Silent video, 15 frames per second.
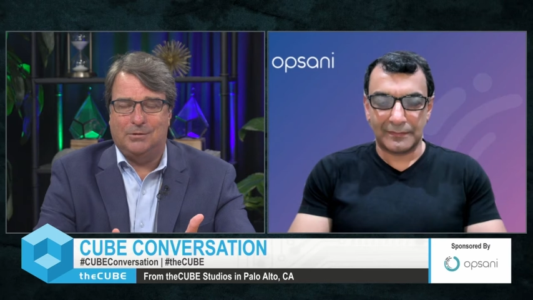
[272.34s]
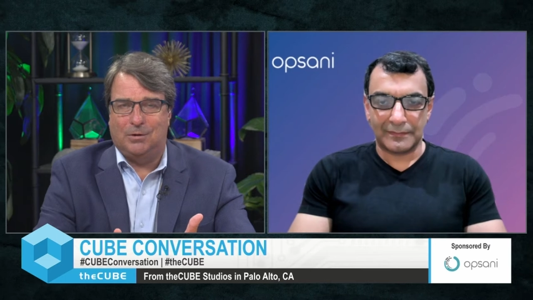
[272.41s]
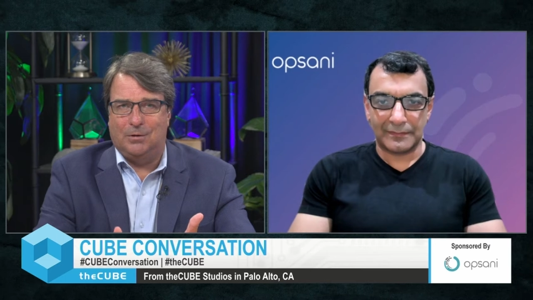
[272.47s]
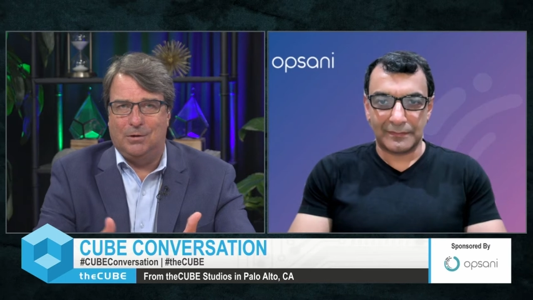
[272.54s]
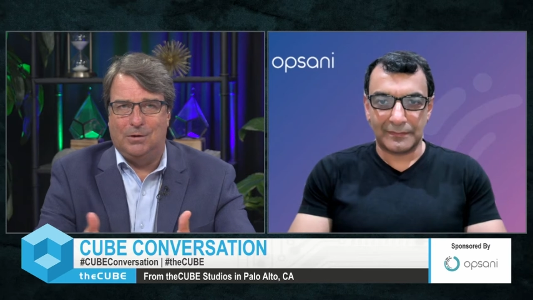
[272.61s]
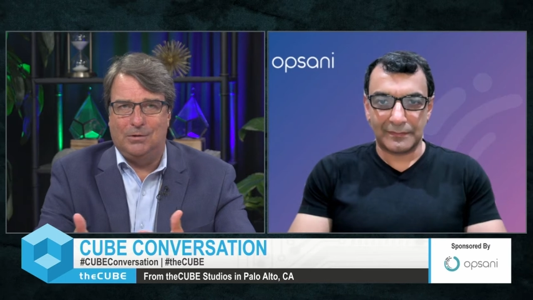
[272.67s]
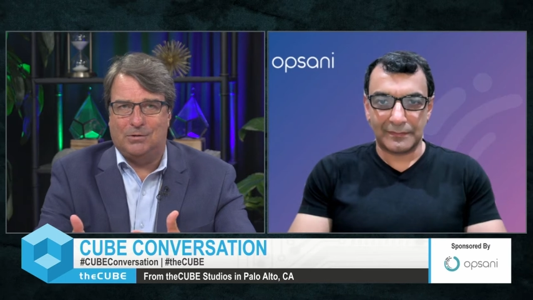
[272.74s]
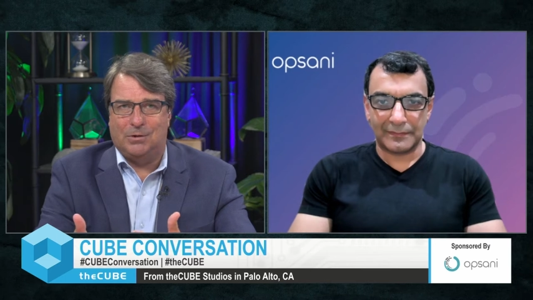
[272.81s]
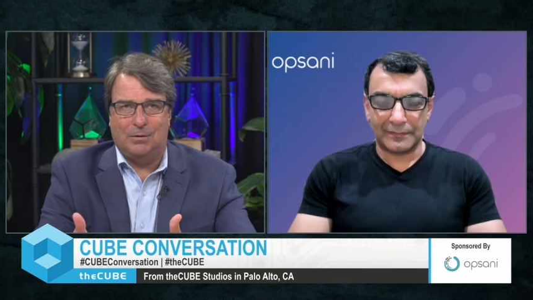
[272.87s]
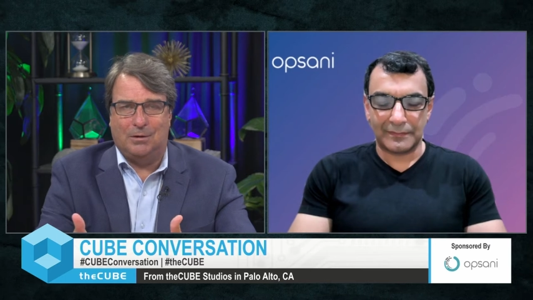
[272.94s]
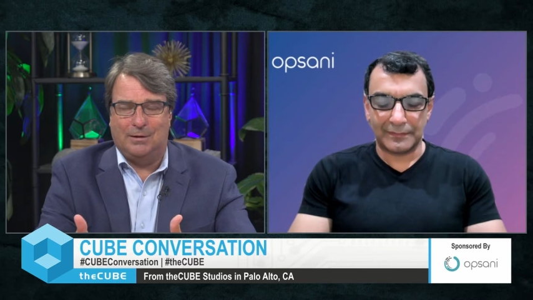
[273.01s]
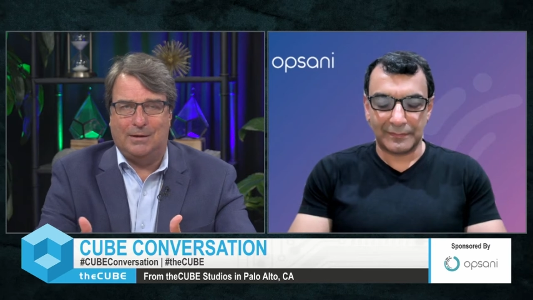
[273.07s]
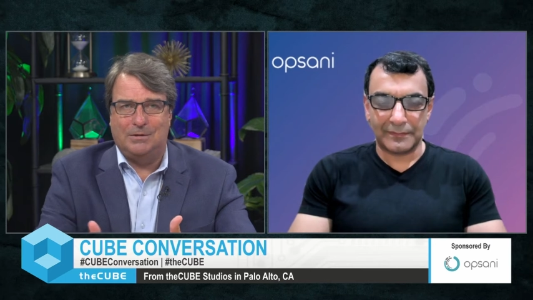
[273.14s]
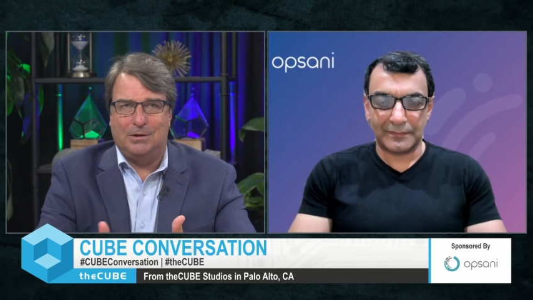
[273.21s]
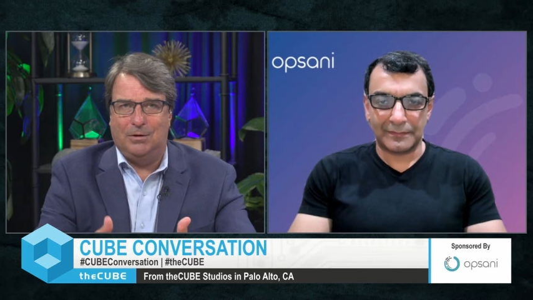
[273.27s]
Speaker 1: there certain
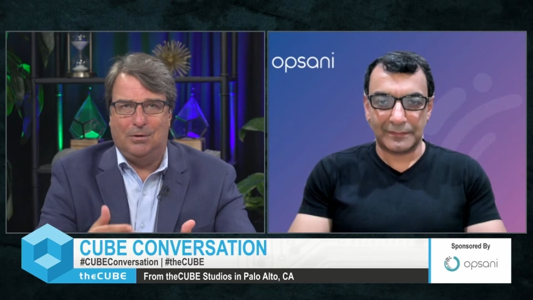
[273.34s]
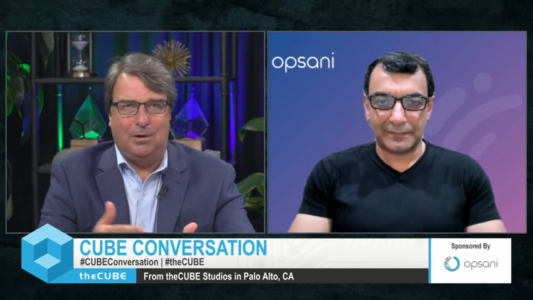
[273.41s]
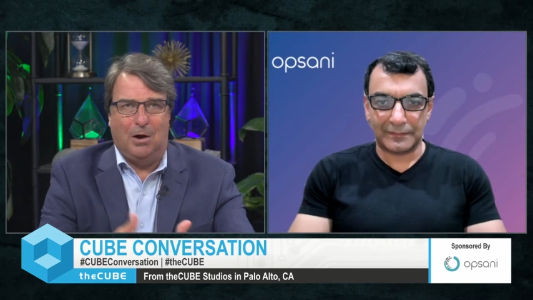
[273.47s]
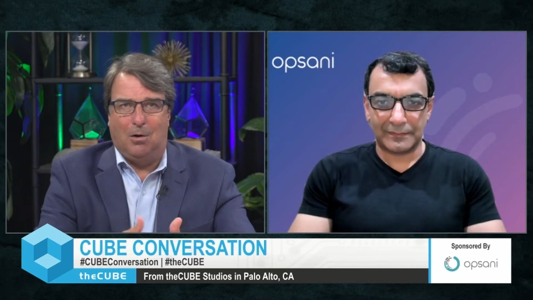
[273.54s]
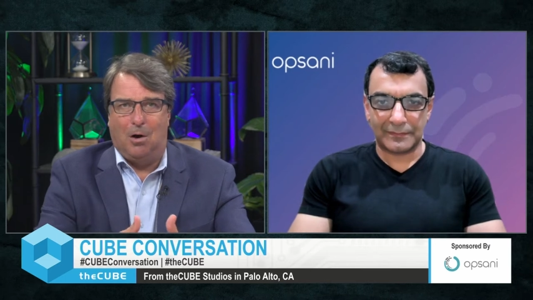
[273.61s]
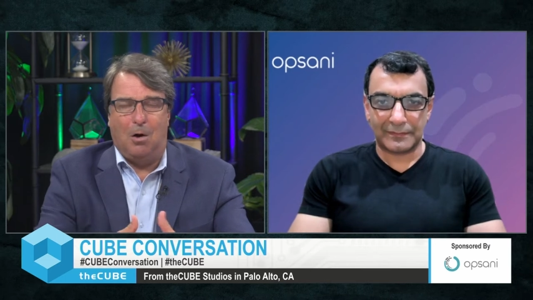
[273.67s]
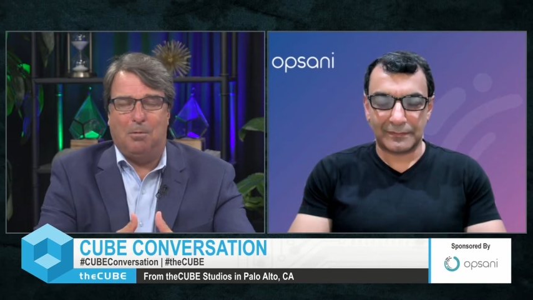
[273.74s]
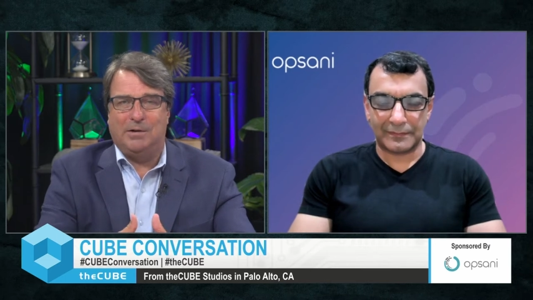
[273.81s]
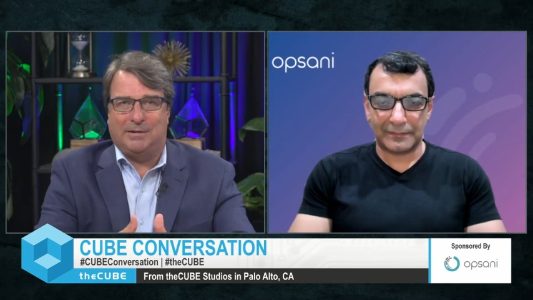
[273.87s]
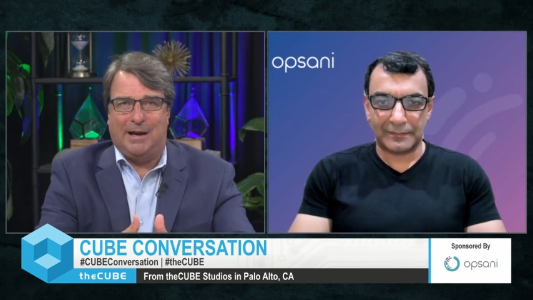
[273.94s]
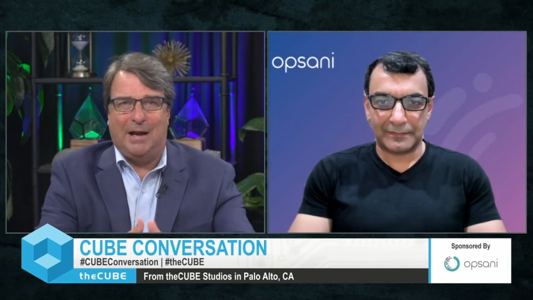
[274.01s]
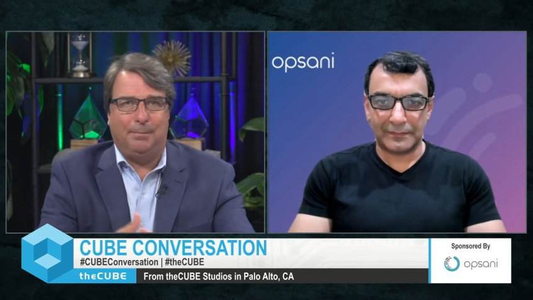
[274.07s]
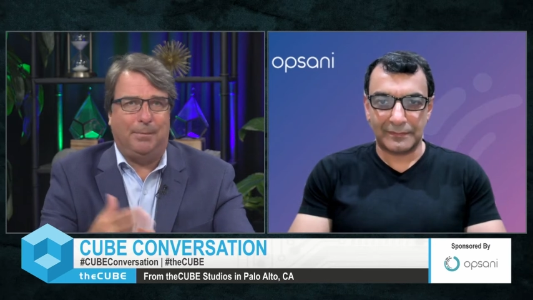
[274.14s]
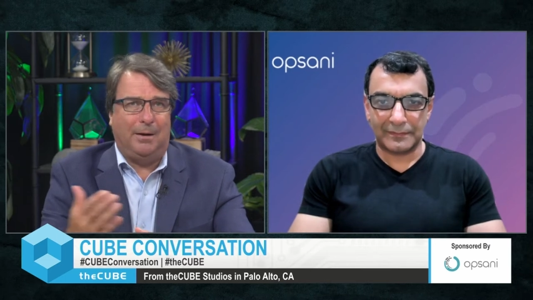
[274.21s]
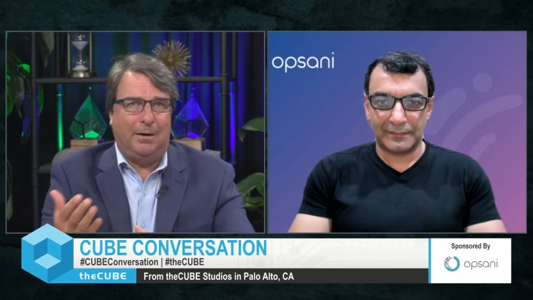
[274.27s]
things that you know always
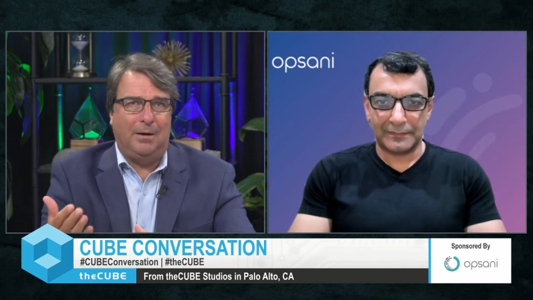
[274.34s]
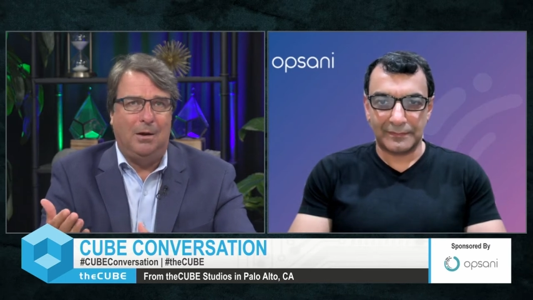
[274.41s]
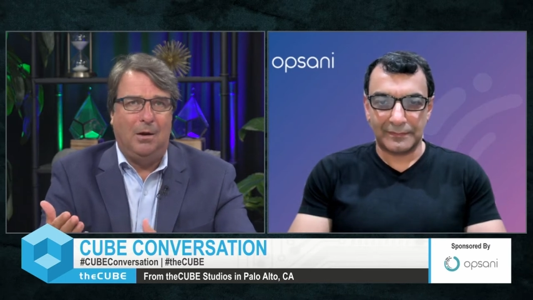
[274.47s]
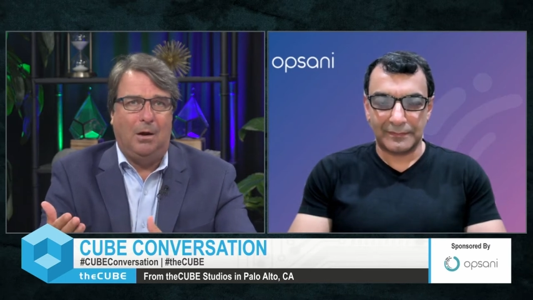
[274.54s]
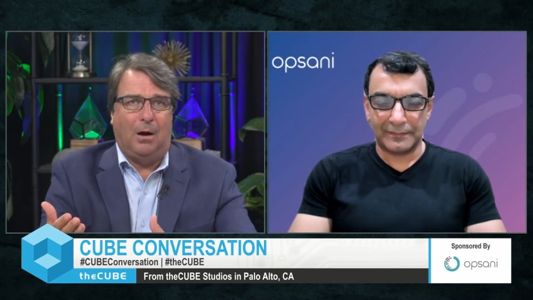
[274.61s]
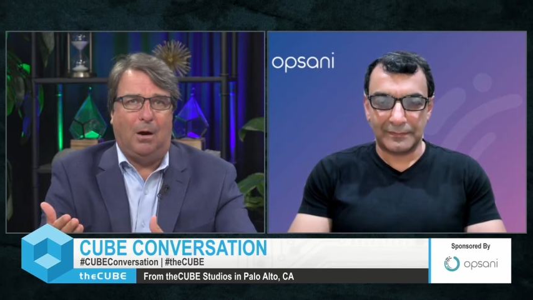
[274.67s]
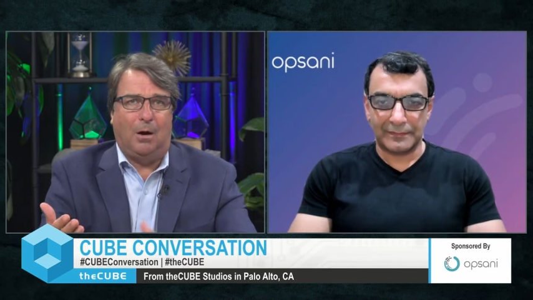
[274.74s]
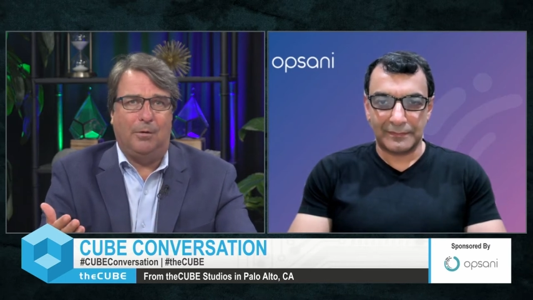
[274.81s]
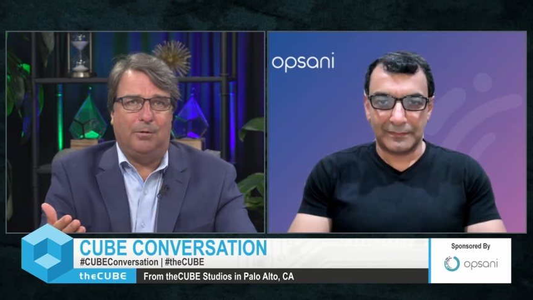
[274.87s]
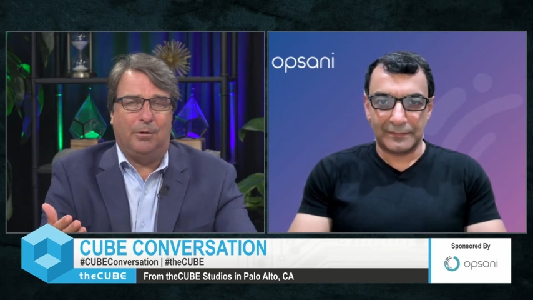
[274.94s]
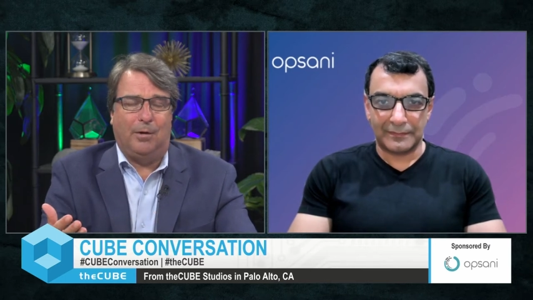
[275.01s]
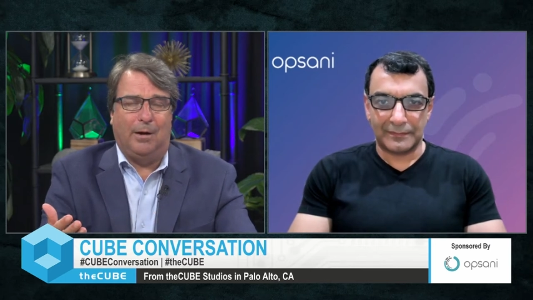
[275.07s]
happen? Are there